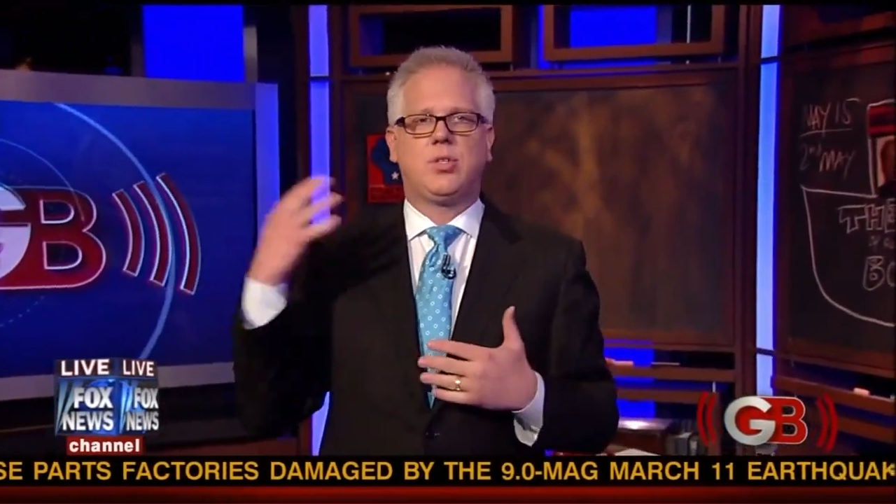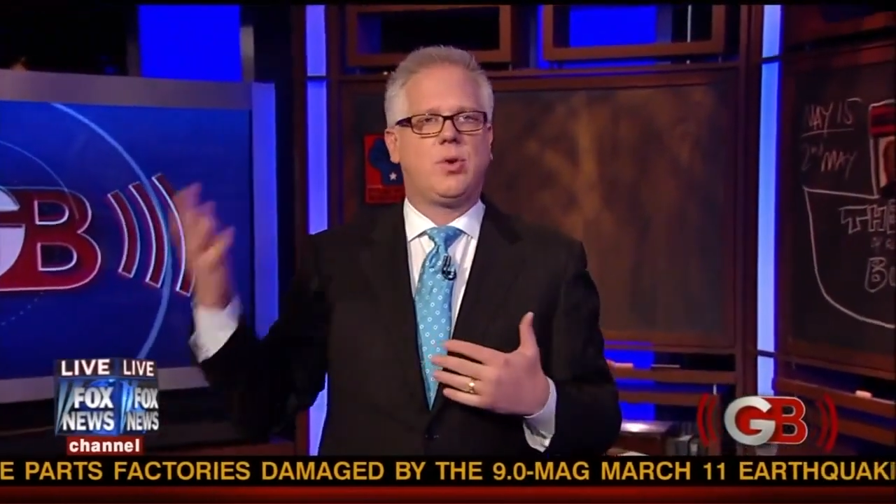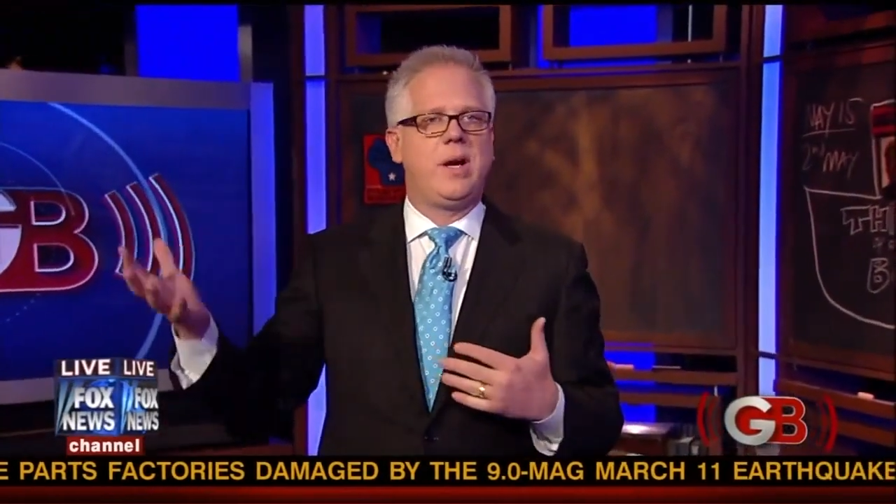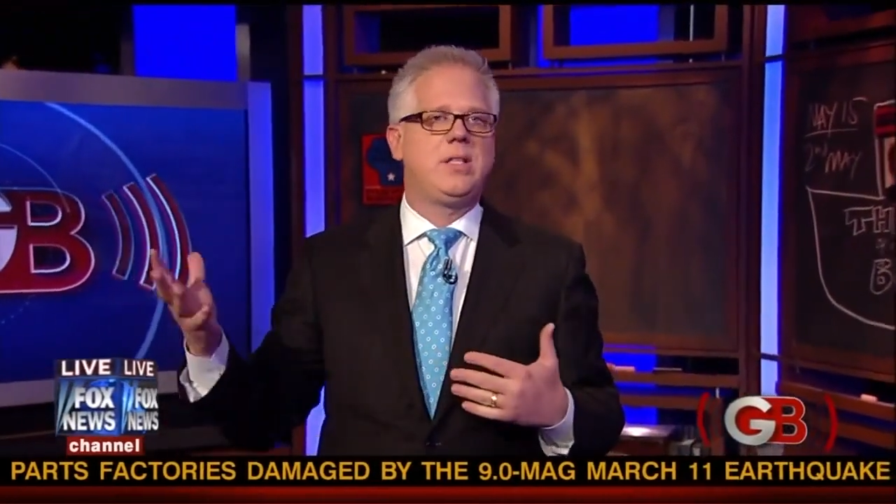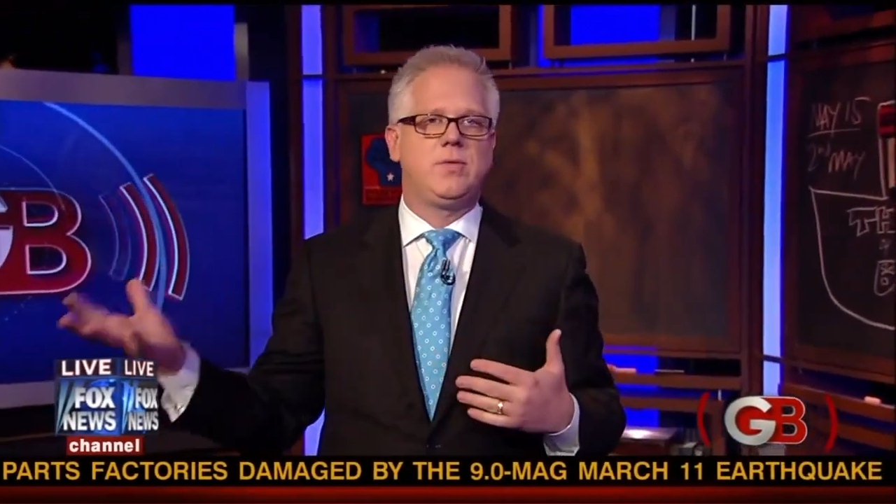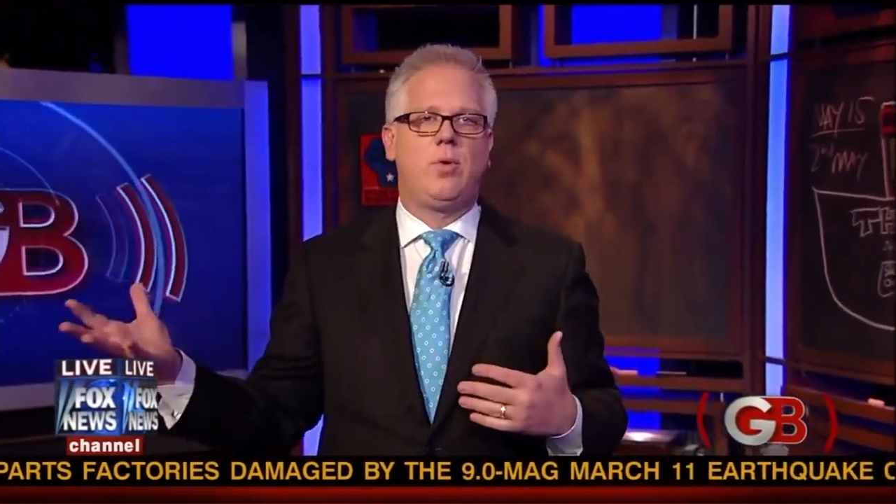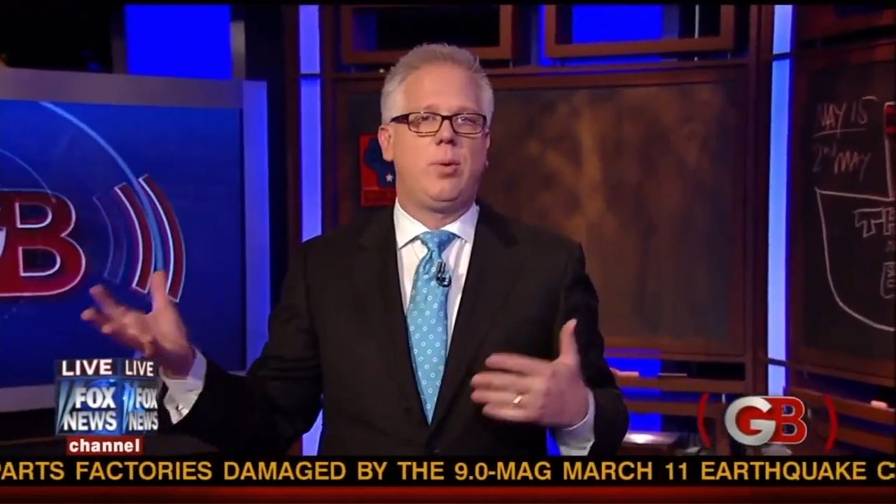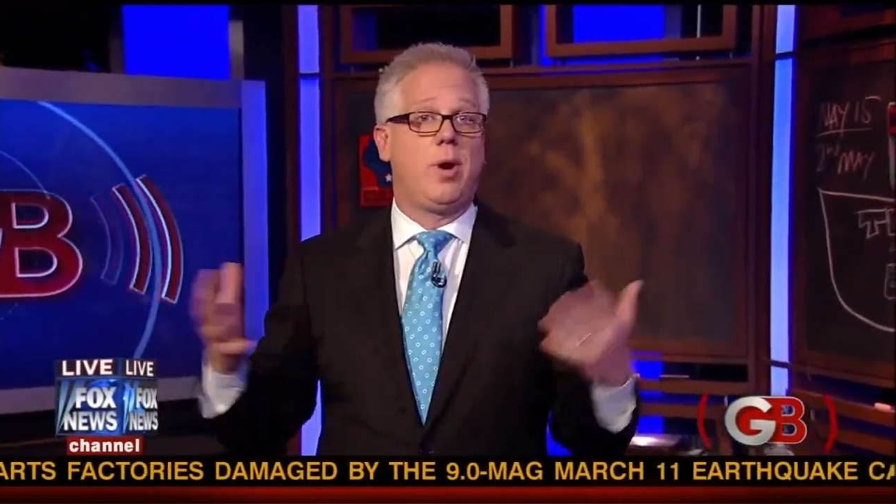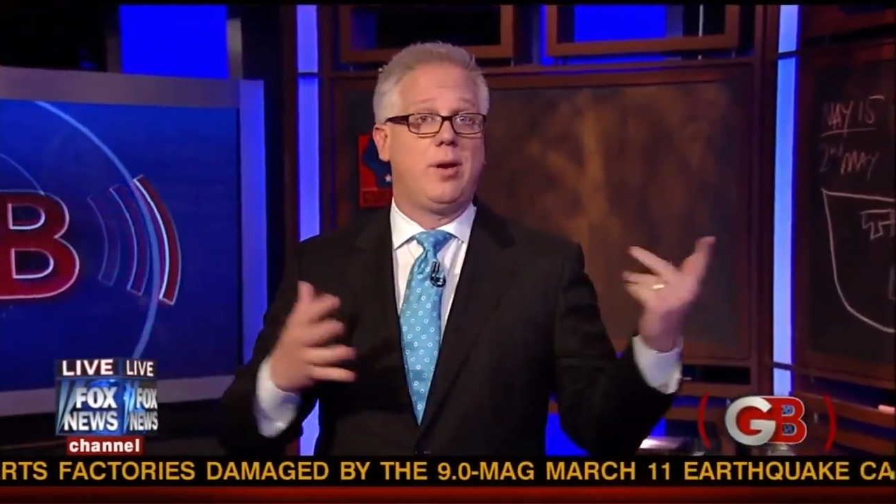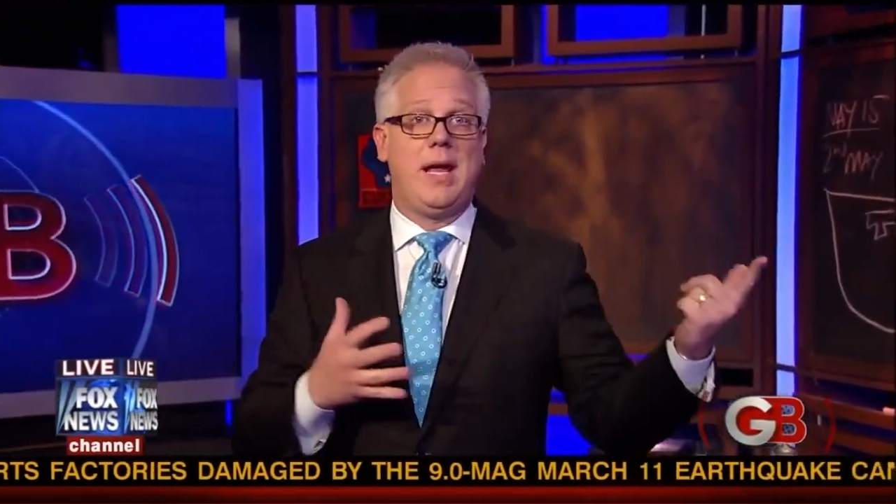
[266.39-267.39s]
to
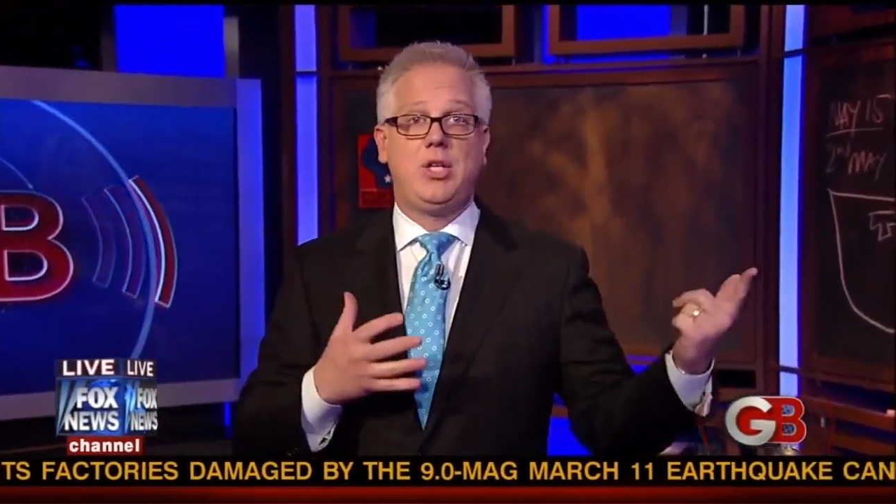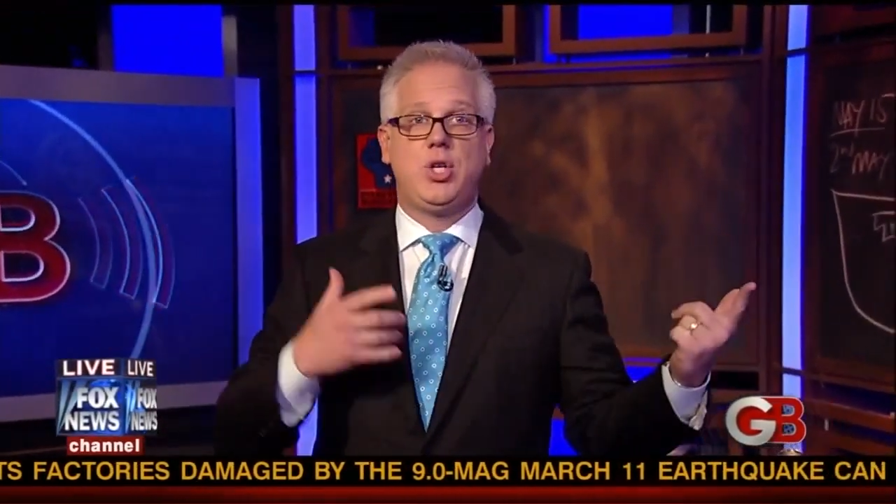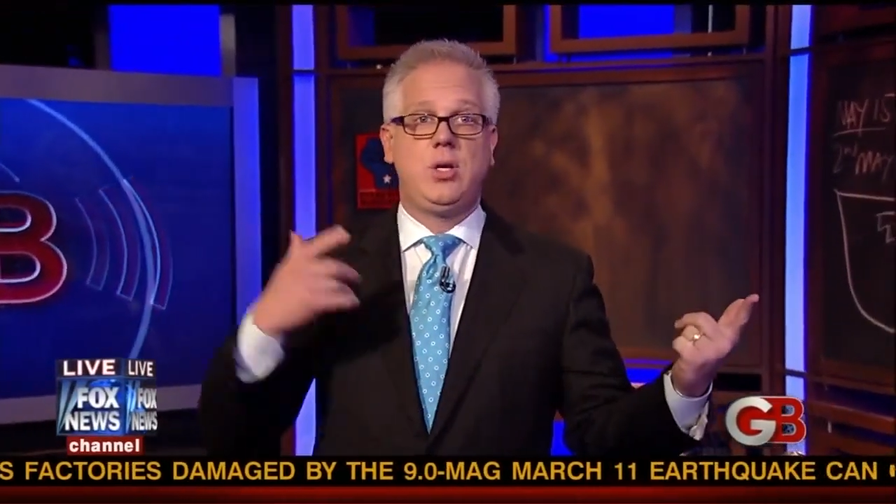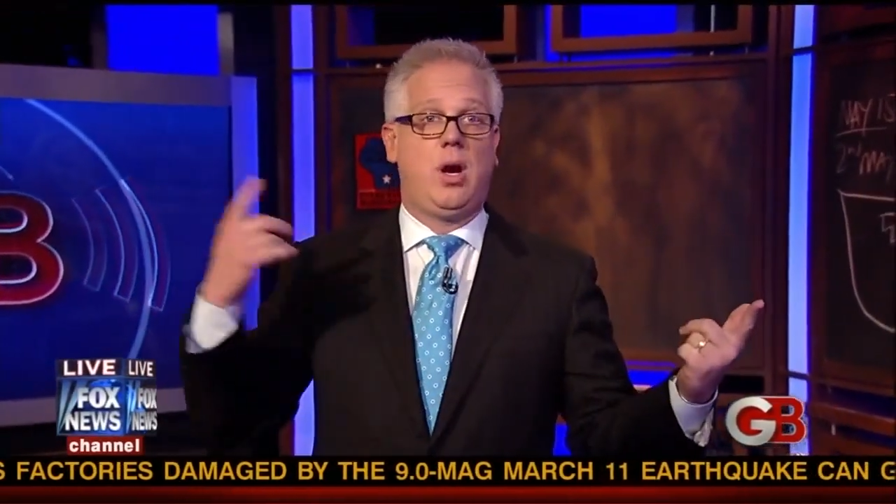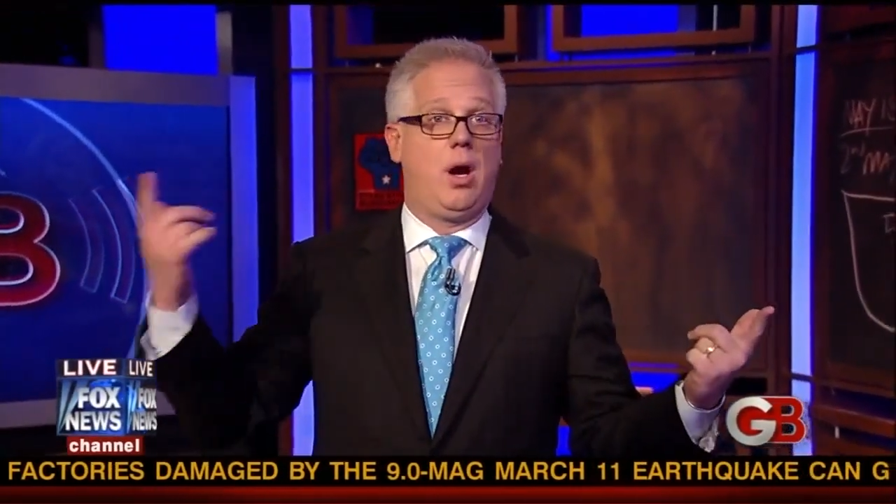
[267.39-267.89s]
transform our nation,